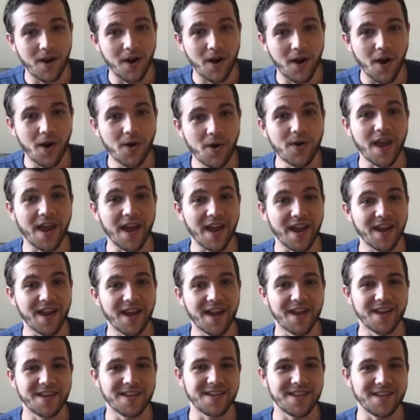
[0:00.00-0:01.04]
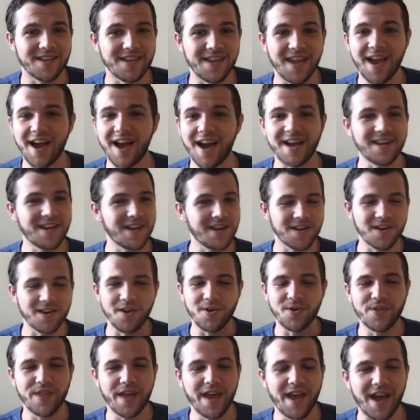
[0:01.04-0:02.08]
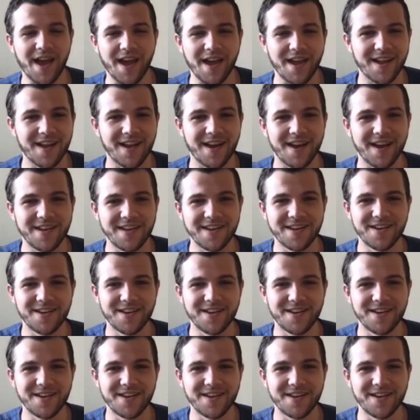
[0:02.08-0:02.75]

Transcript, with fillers: Okay. Yeah. yeah I didn't know that. I didn't